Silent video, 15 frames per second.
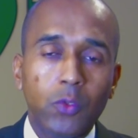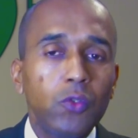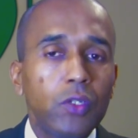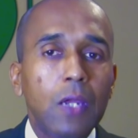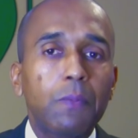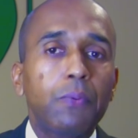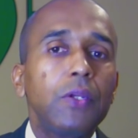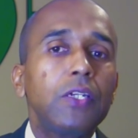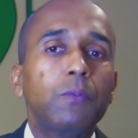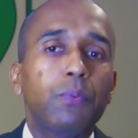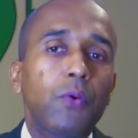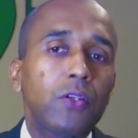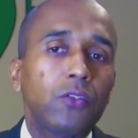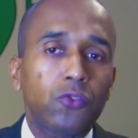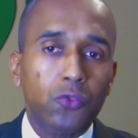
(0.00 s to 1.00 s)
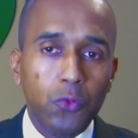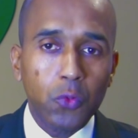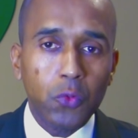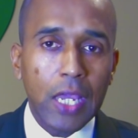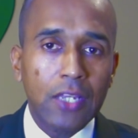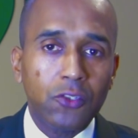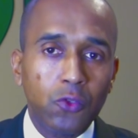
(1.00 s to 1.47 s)
when you can't preach present
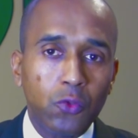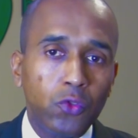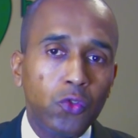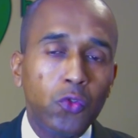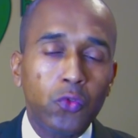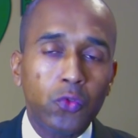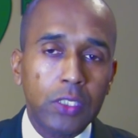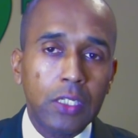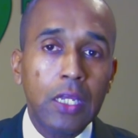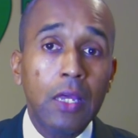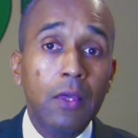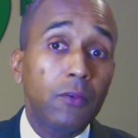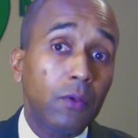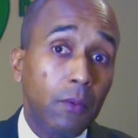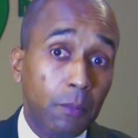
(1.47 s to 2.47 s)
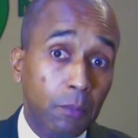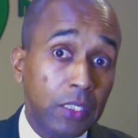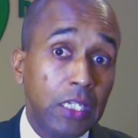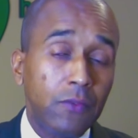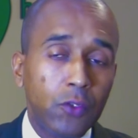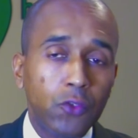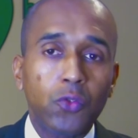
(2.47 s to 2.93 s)
truth as you usually uh,
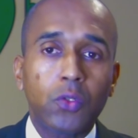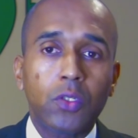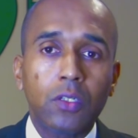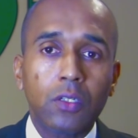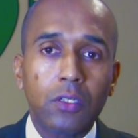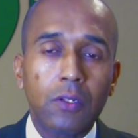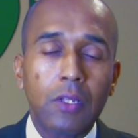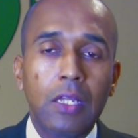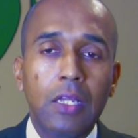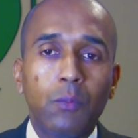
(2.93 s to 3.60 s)
believed that you could,